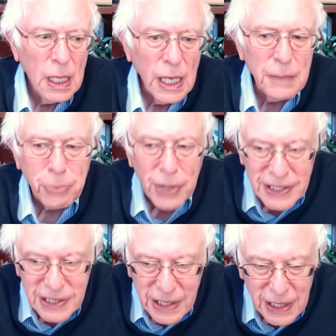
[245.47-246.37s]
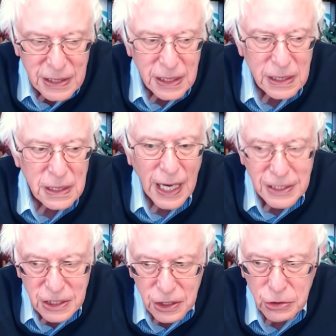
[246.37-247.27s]
at precedent and
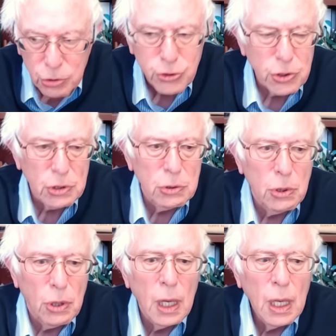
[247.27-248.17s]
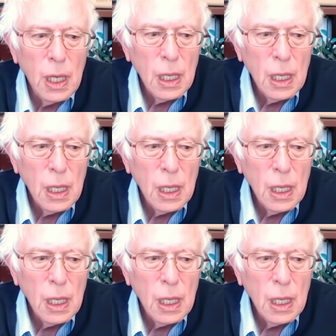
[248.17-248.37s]
constitutional law,